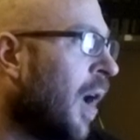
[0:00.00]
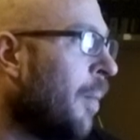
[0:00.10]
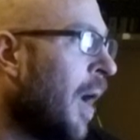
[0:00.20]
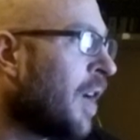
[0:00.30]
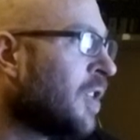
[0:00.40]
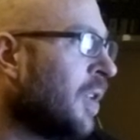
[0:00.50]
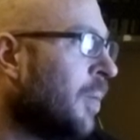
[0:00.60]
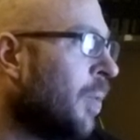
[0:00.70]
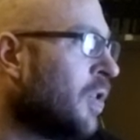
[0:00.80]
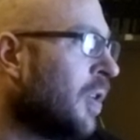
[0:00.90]
I'm
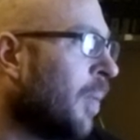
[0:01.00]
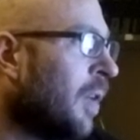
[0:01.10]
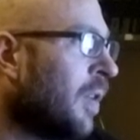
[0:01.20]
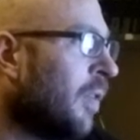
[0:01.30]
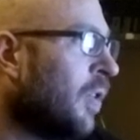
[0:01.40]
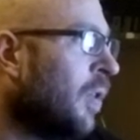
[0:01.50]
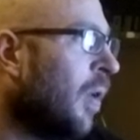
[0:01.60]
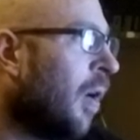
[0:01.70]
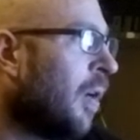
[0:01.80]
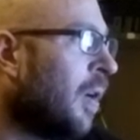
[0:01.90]
actually pushing myself too
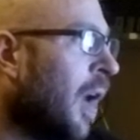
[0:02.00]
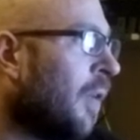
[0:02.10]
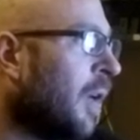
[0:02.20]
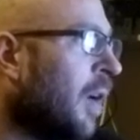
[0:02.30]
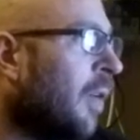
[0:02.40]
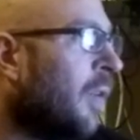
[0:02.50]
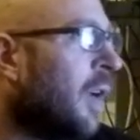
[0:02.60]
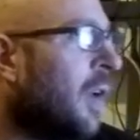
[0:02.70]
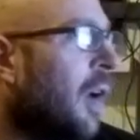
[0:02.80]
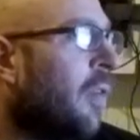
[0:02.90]
hard and not recovering
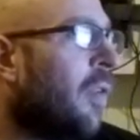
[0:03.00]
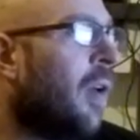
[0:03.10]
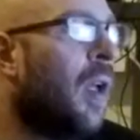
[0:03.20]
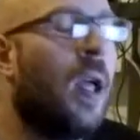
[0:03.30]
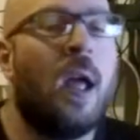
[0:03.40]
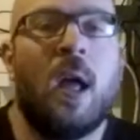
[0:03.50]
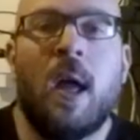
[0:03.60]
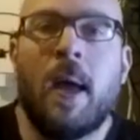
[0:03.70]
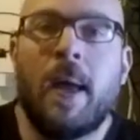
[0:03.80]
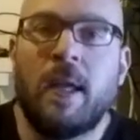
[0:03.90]
enough.
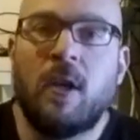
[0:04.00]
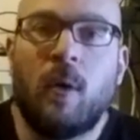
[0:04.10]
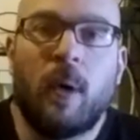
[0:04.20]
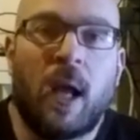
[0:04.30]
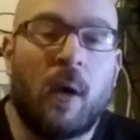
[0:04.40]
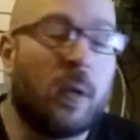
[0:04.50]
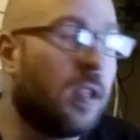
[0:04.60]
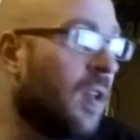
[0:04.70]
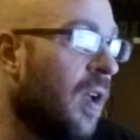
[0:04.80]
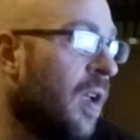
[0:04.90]
You know what? I would
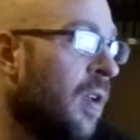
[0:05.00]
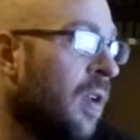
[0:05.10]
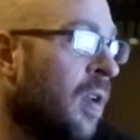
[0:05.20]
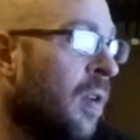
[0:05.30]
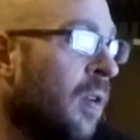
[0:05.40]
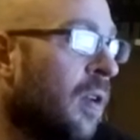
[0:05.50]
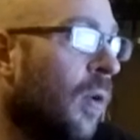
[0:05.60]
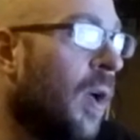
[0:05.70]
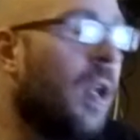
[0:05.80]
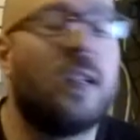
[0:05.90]
say go
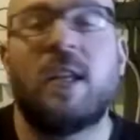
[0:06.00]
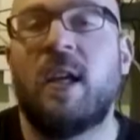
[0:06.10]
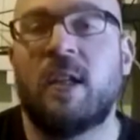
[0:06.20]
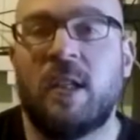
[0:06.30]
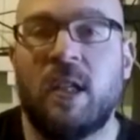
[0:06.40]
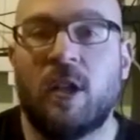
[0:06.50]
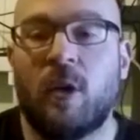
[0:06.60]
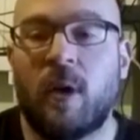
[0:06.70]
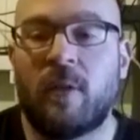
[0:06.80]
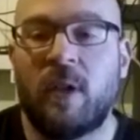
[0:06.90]
ahead and take a
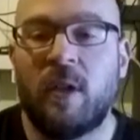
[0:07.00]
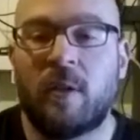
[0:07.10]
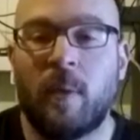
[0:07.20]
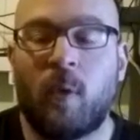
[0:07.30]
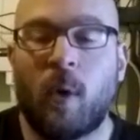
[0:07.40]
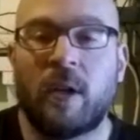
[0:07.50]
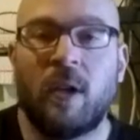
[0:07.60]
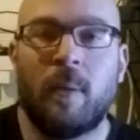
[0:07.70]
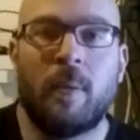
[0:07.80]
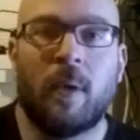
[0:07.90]
deload. I've seen this before. I
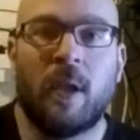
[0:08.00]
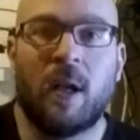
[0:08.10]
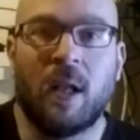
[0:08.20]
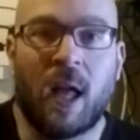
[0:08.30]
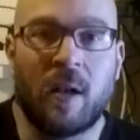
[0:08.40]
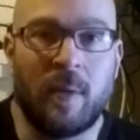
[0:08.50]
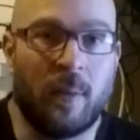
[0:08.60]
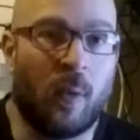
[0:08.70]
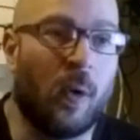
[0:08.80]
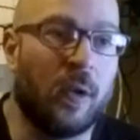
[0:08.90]
tell people that a lot of
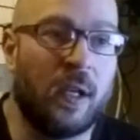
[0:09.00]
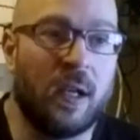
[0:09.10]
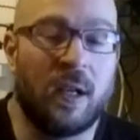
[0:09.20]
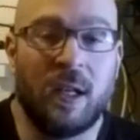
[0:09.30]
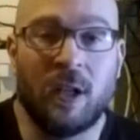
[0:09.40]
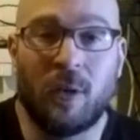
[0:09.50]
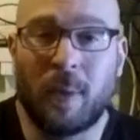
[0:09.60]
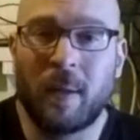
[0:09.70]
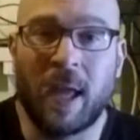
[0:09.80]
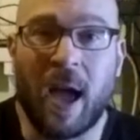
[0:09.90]
people won't need a deload.
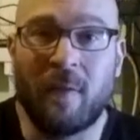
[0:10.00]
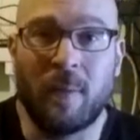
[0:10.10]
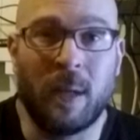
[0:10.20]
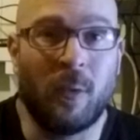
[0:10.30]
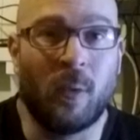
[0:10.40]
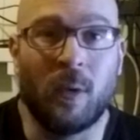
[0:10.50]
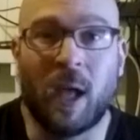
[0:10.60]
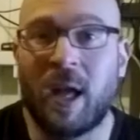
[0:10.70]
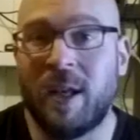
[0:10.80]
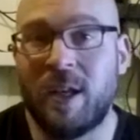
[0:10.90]
Probably half of people will
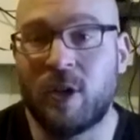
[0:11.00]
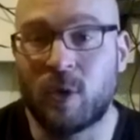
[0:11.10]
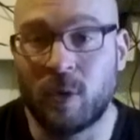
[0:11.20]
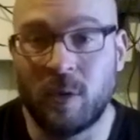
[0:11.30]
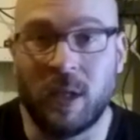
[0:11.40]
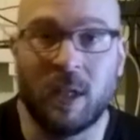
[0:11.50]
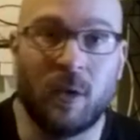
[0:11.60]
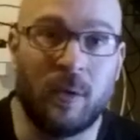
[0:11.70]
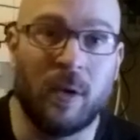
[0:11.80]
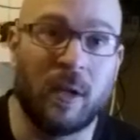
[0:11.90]
not need a true
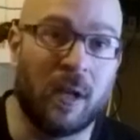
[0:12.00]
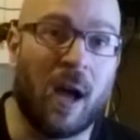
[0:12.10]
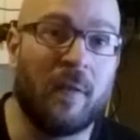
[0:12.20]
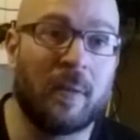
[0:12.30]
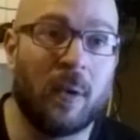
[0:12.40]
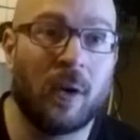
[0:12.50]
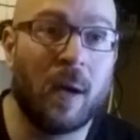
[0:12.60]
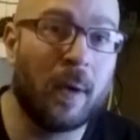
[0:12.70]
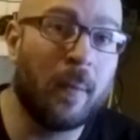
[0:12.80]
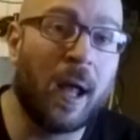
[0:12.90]
deload during the novice
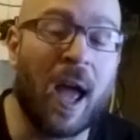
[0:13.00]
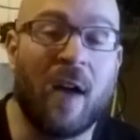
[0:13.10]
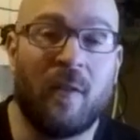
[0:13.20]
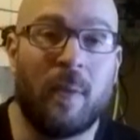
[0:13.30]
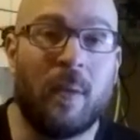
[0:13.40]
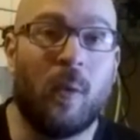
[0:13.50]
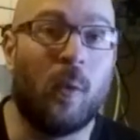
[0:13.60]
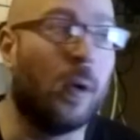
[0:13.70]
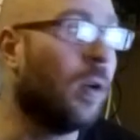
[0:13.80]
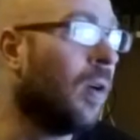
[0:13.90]
program, and about half of people
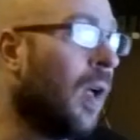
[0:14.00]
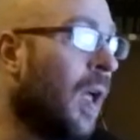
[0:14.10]
will.